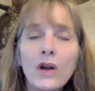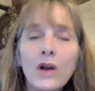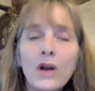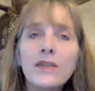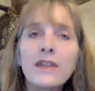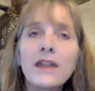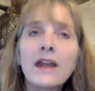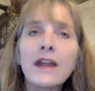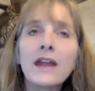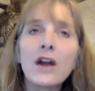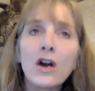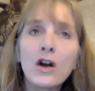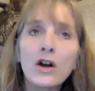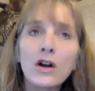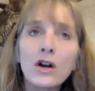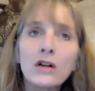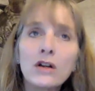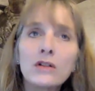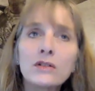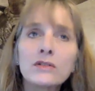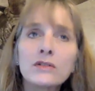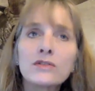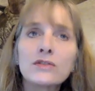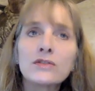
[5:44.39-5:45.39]
They
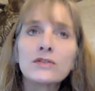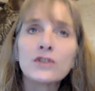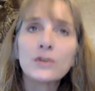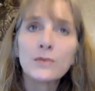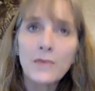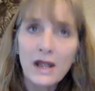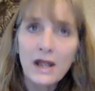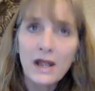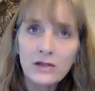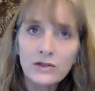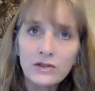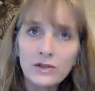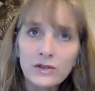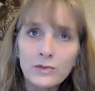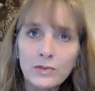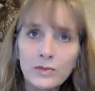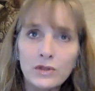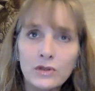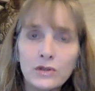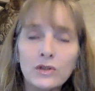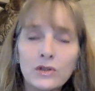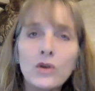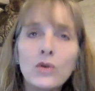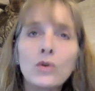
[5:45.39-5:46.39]
are
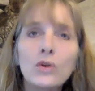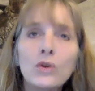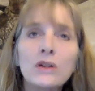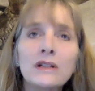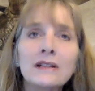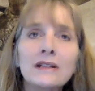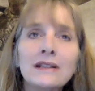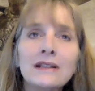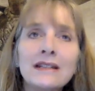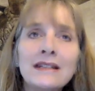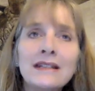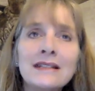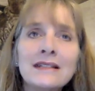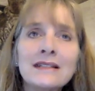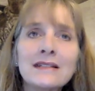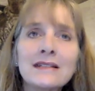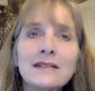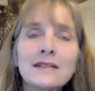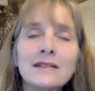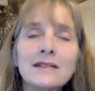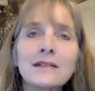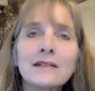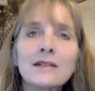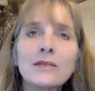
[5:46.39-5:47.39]
surmountable, or at least
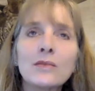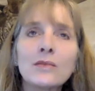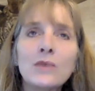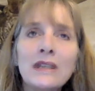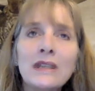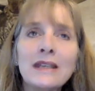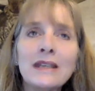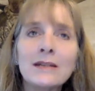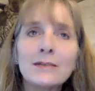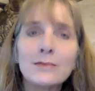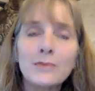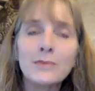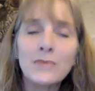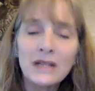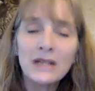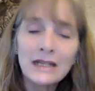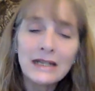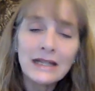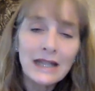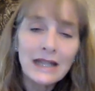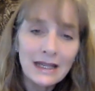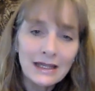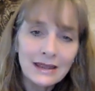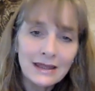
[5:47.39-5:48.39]
we can
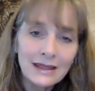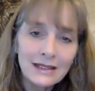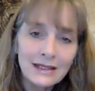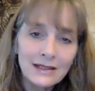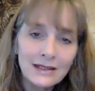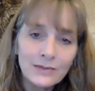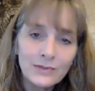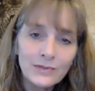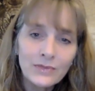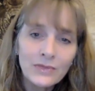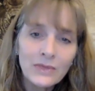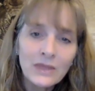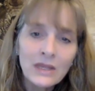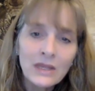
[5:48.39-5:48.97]
mitigate them